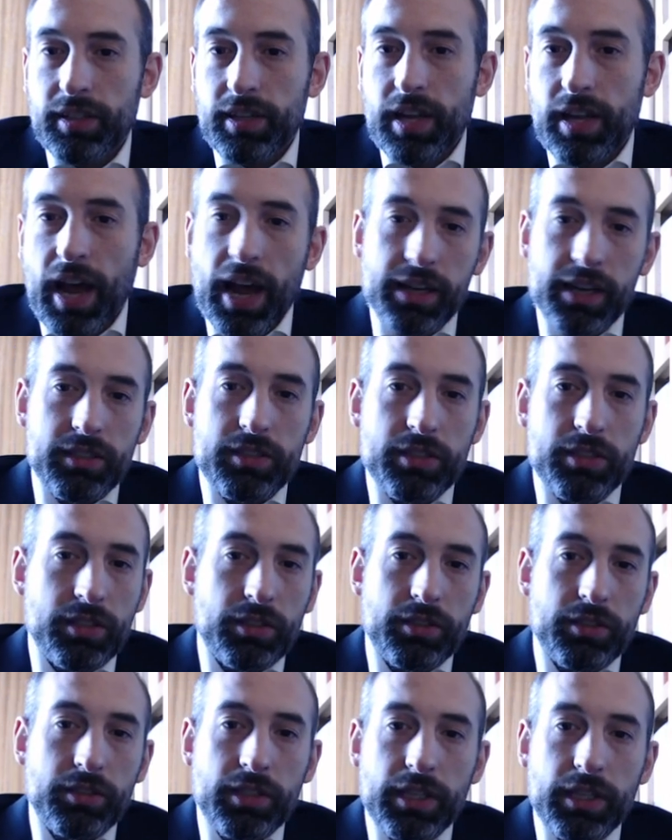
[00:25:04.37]
and
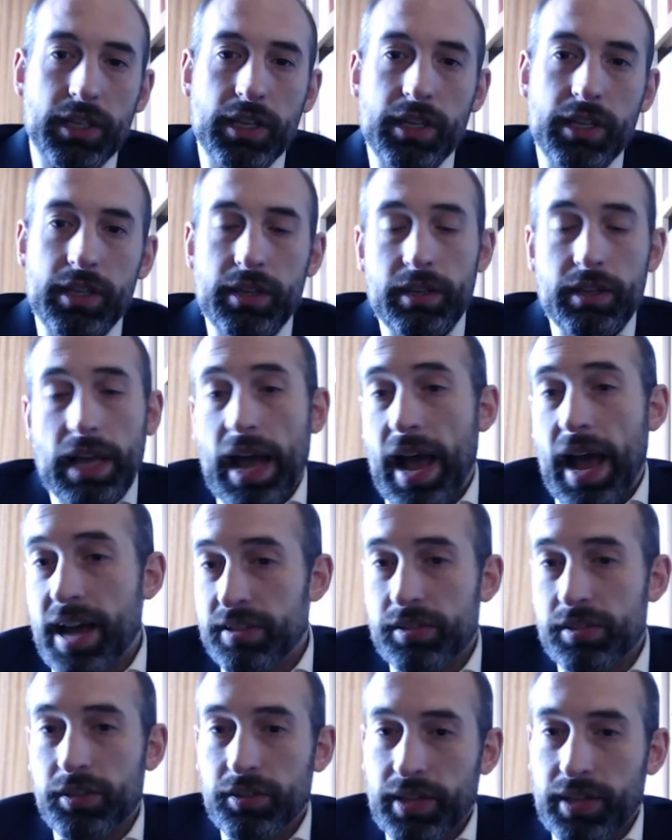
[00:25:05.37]
to
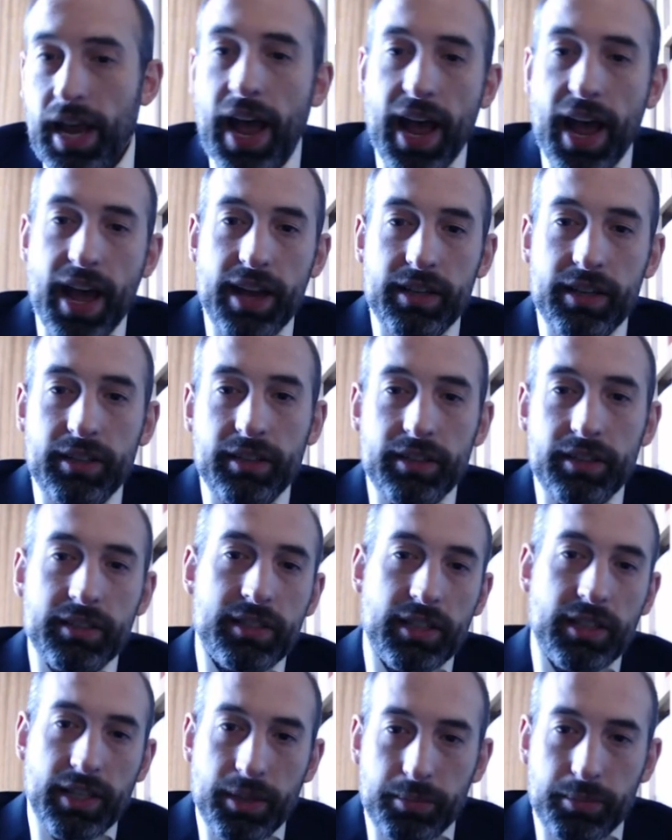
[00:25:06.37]
as you can
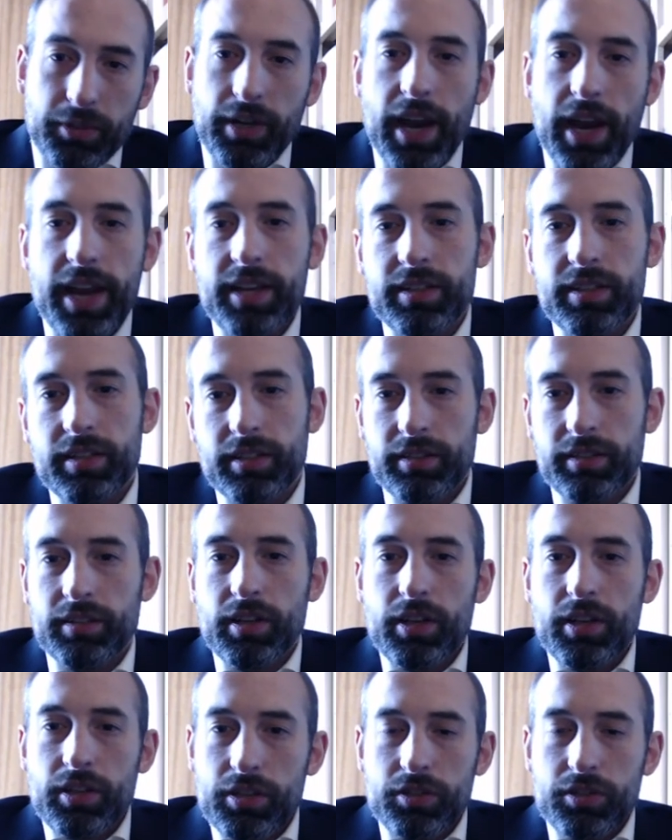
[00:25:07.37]
deliberate and
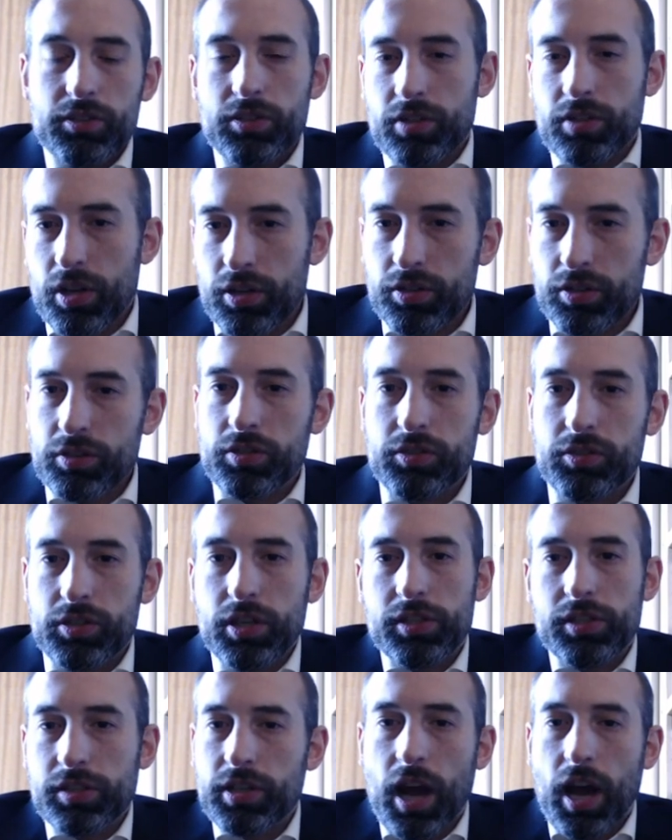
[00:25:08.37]

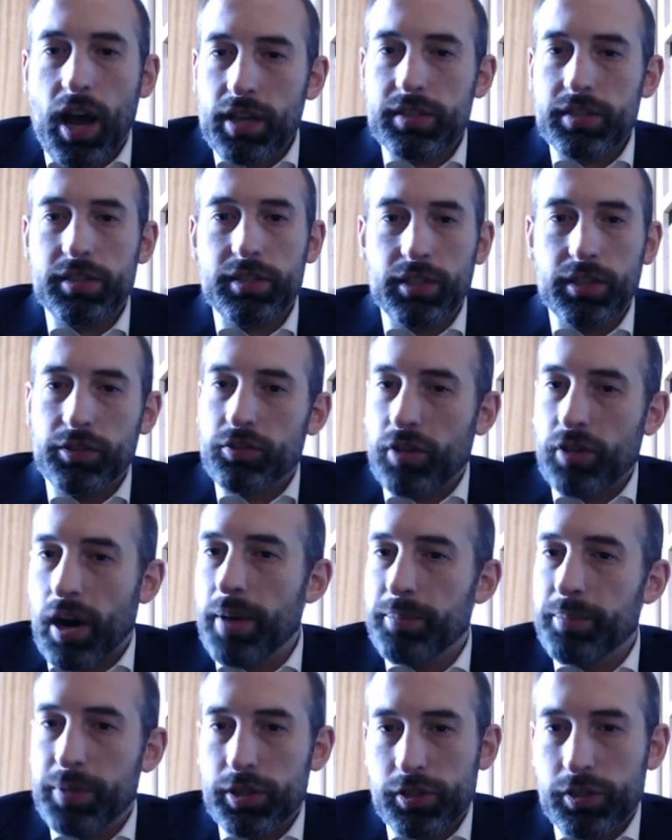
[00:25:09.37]
discuss and try
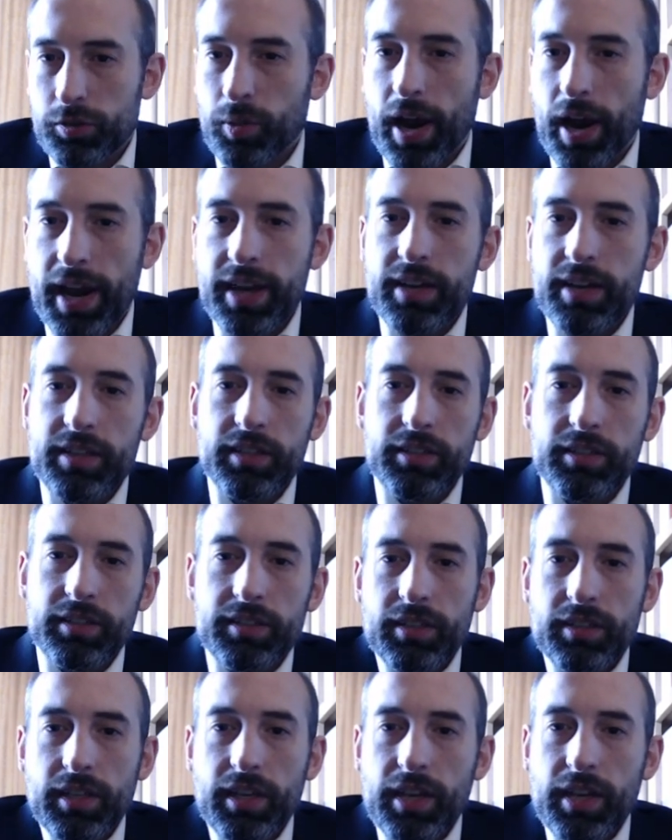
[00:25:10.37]
and persuade and
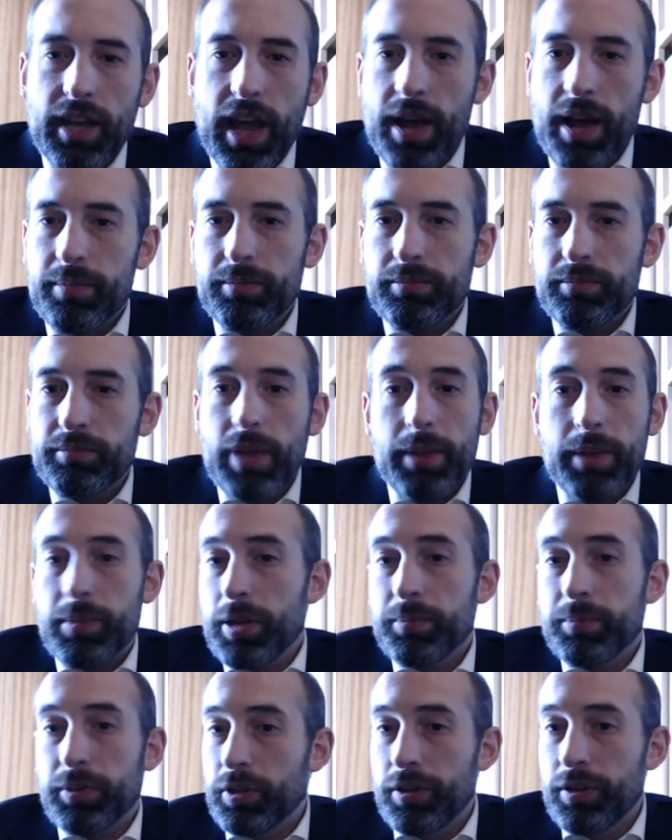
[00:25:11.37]
and um, maybe
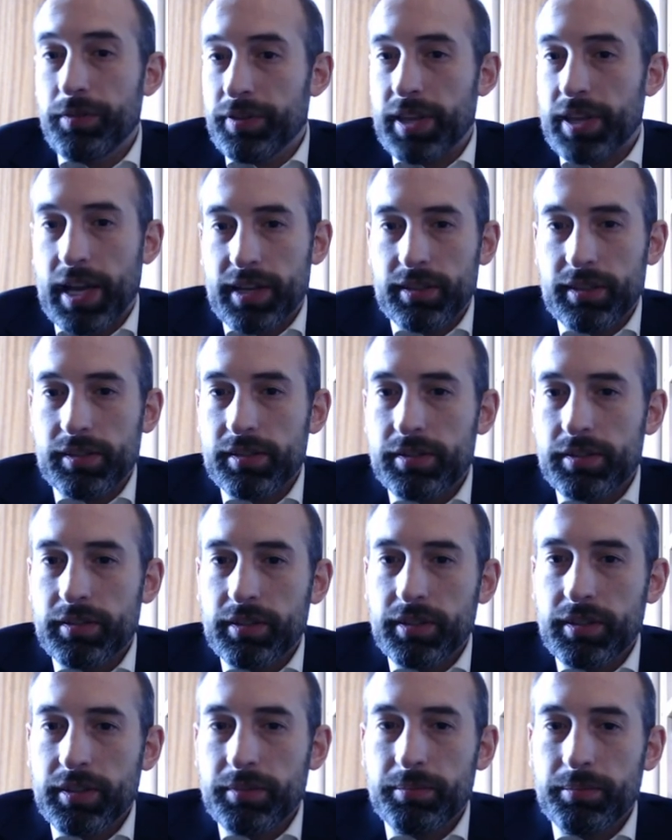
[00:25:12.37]
improve things
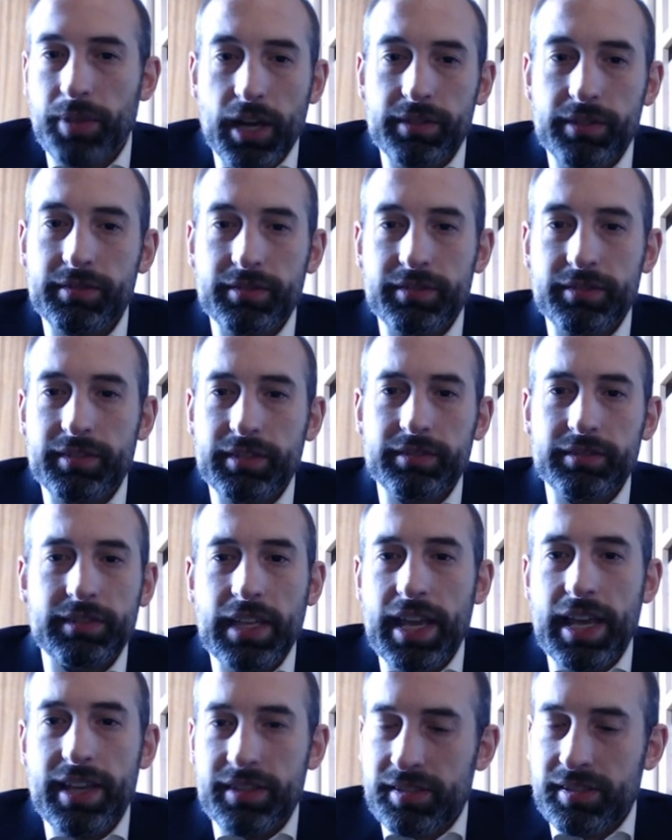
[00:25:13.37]
but
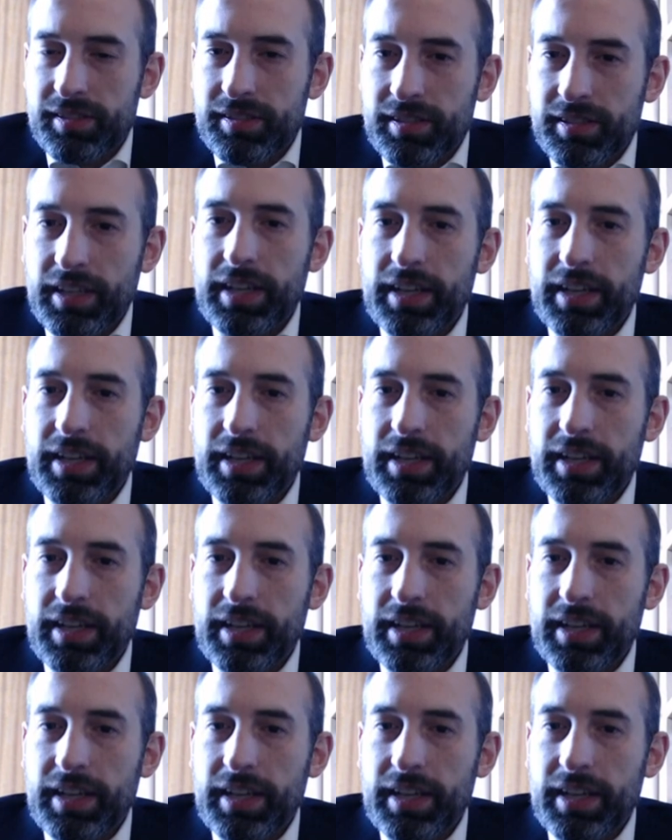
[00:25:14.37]
it's